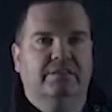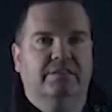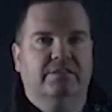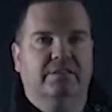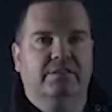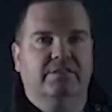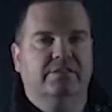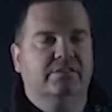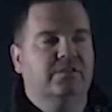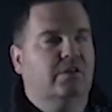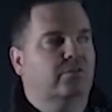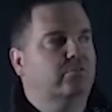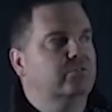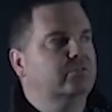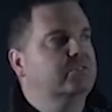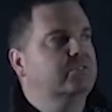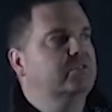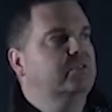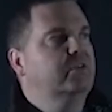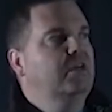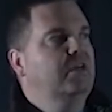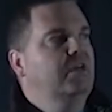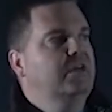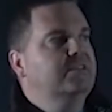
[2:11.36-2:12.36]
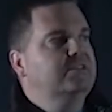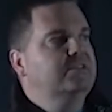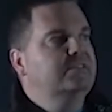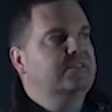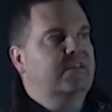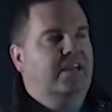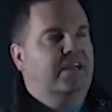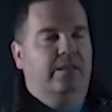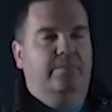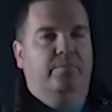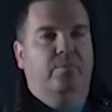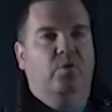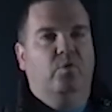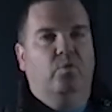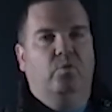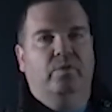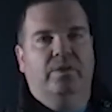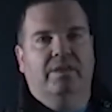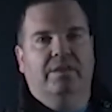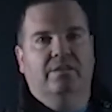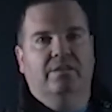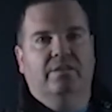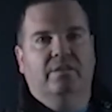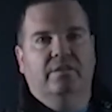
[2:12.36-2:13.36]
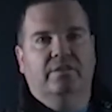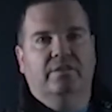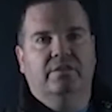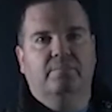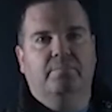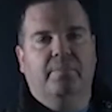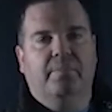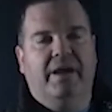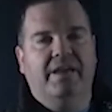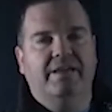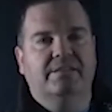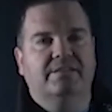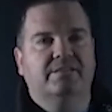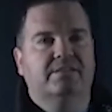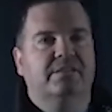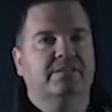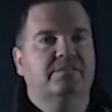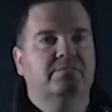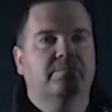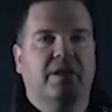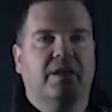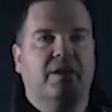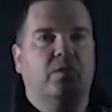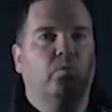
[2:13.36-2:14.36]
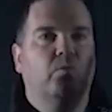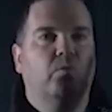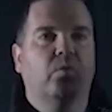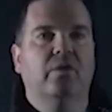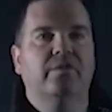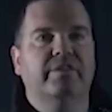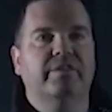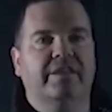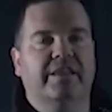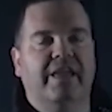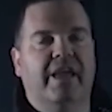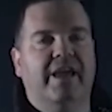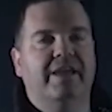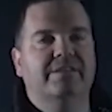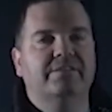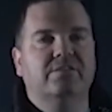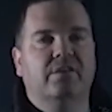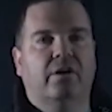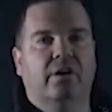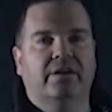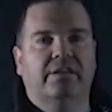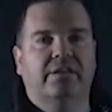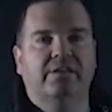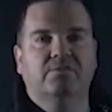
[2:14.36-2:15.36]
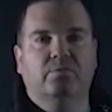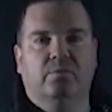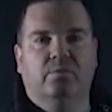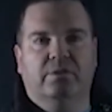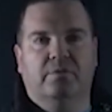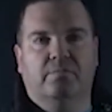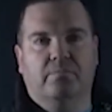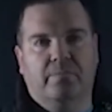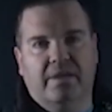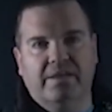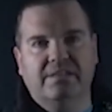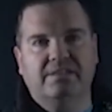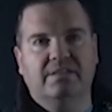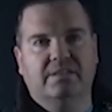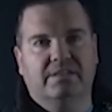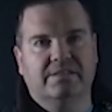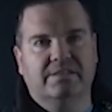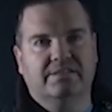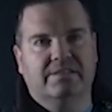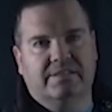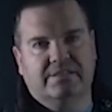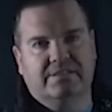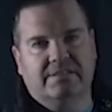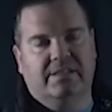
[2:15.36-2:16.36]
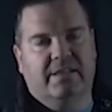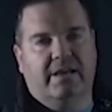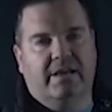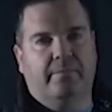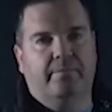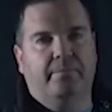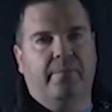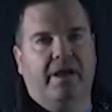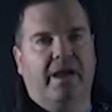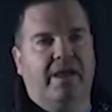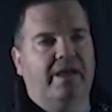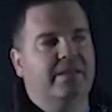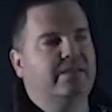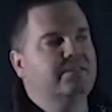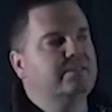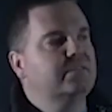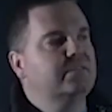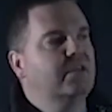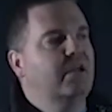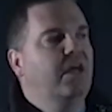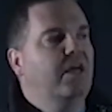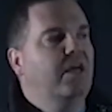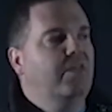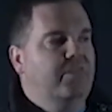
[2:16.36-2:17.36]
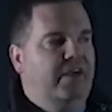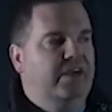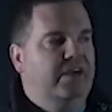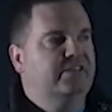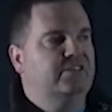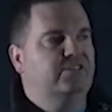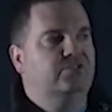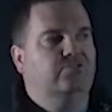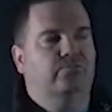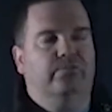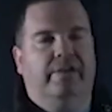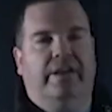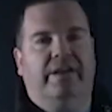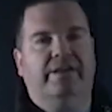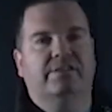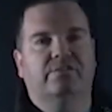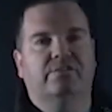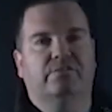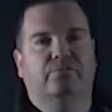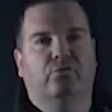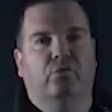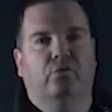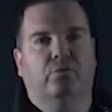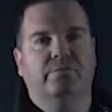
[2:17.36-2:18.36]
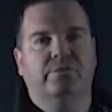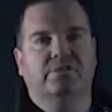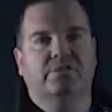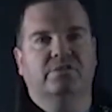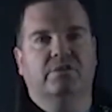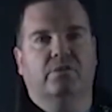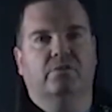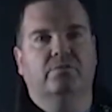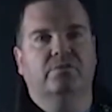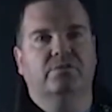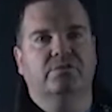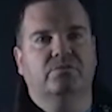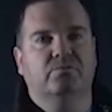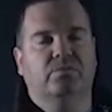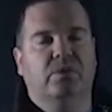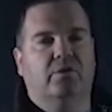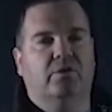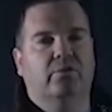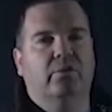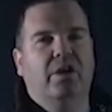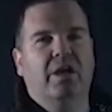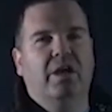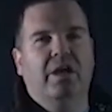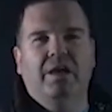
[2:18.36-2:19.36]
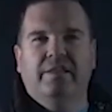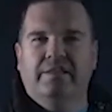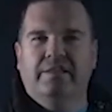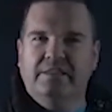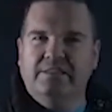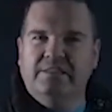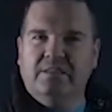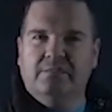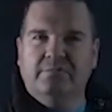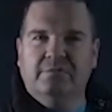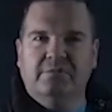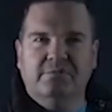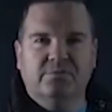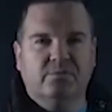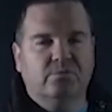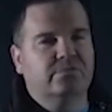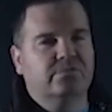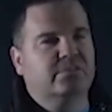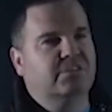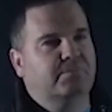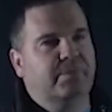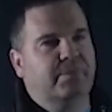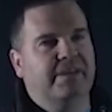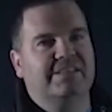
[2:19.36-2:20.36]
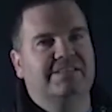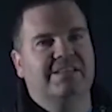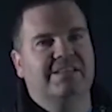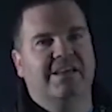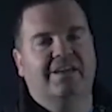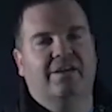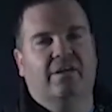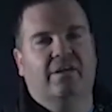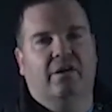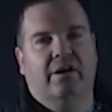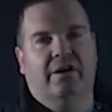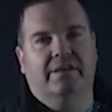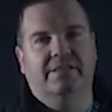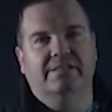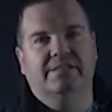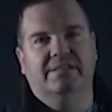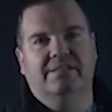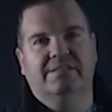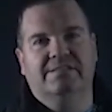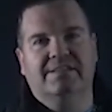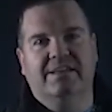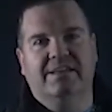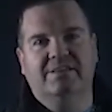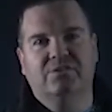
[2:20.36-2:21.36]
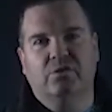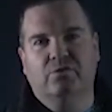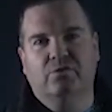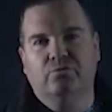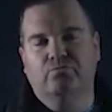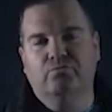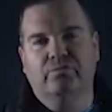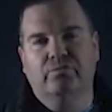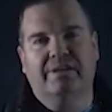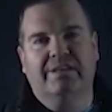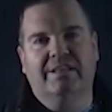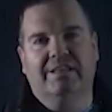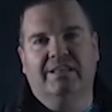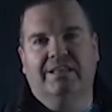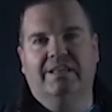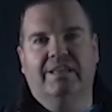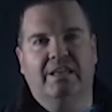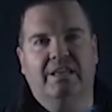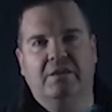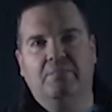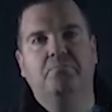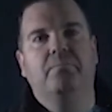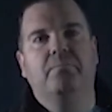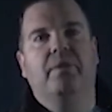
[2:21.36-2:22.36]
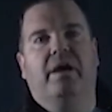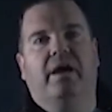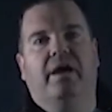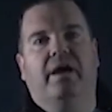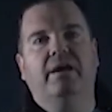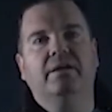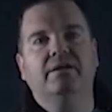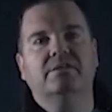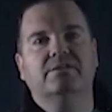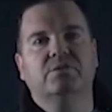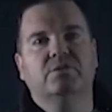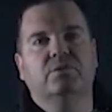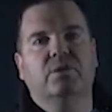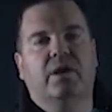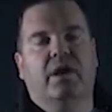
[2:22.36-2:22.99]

salt. Same with the base. Doesn't matter what the cation is, what the metal is that's in our base, that just reacts to form the salt as well. They're sometimes called spectator ions because they don't really impact